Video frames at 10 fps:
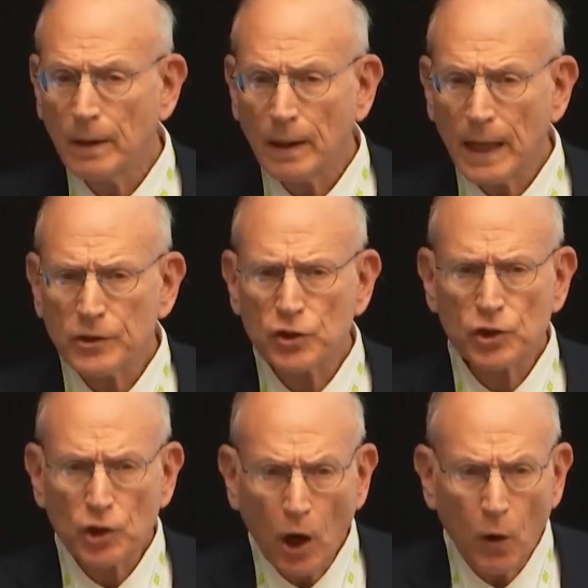That's
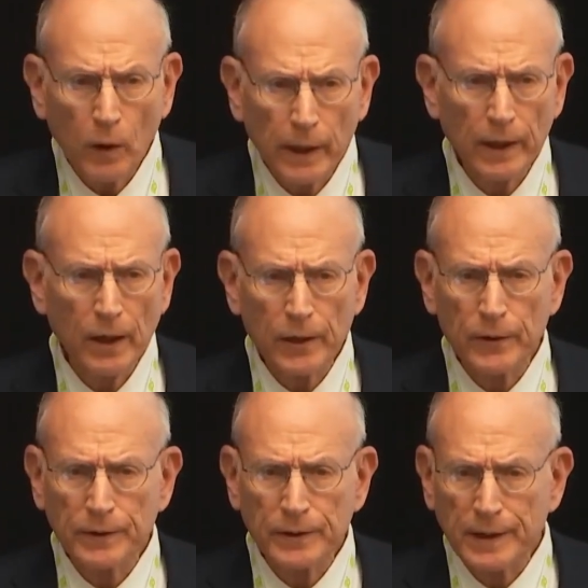totally
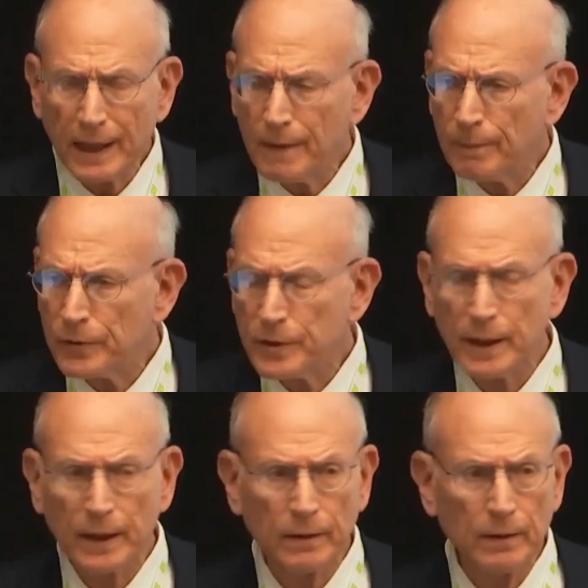
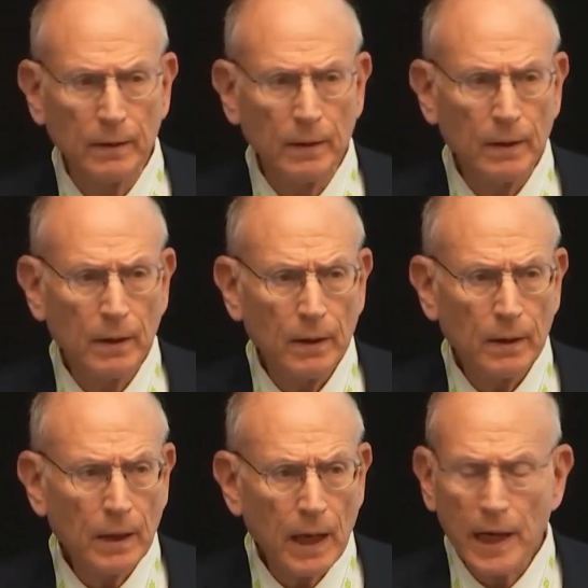110%
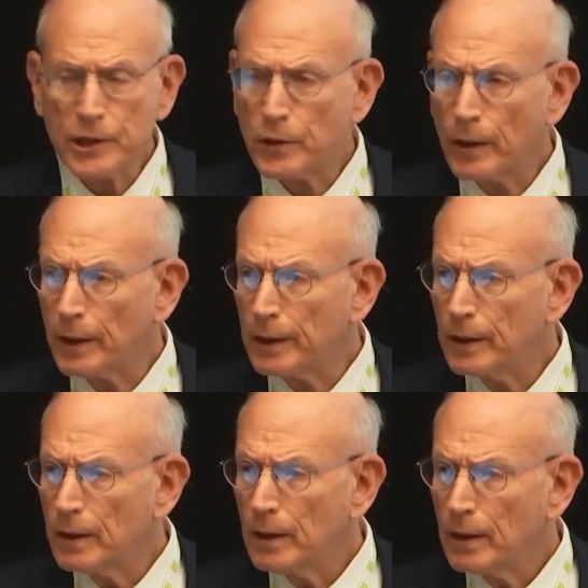contrary
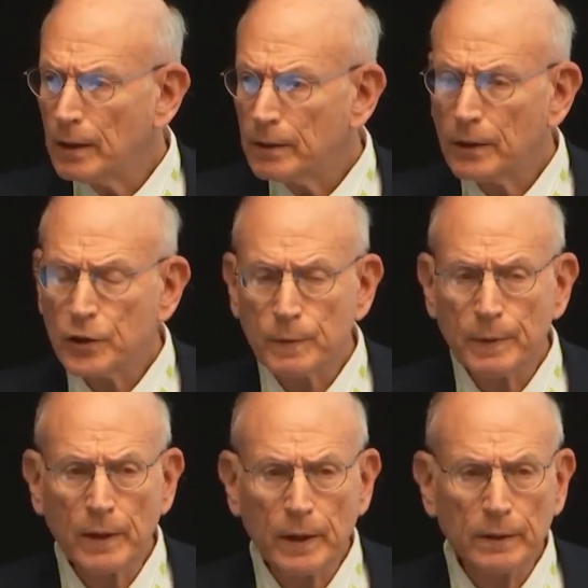to the
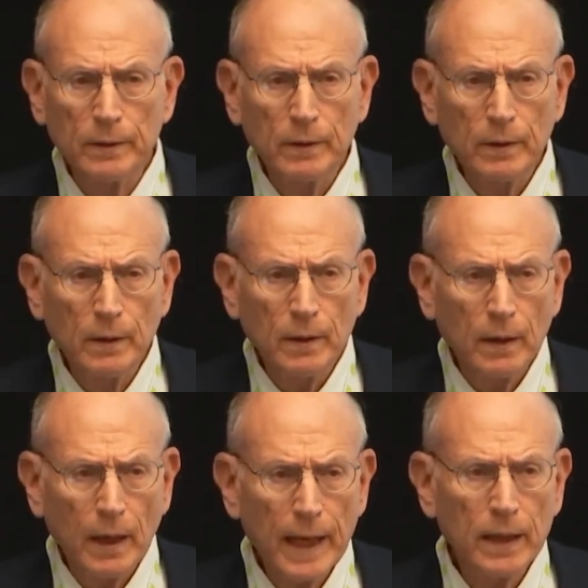spirit
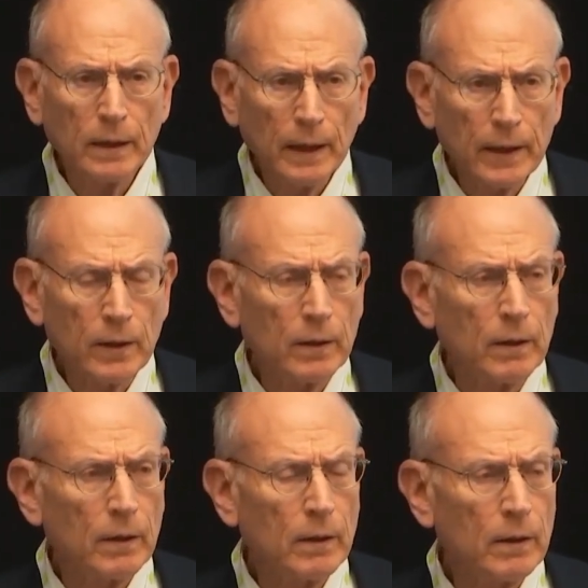and letter
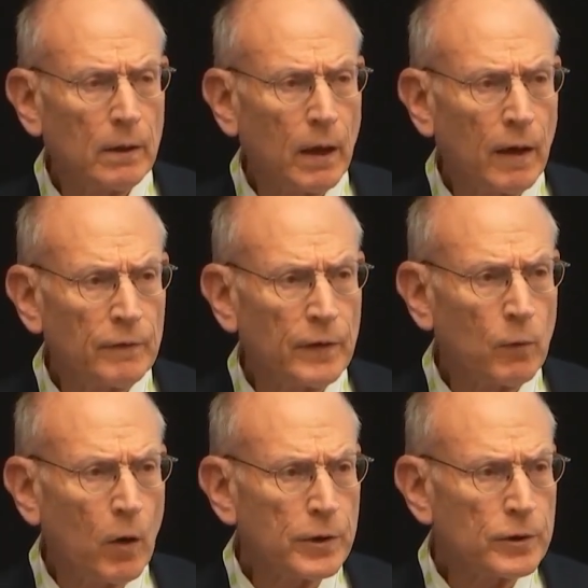of the
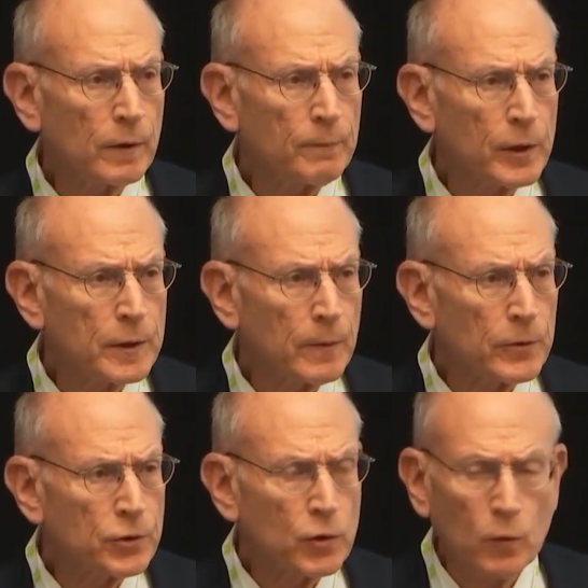Washington Principles,
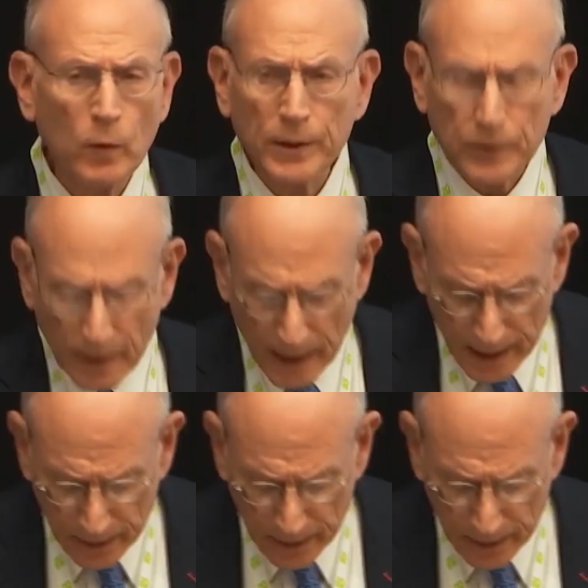to which they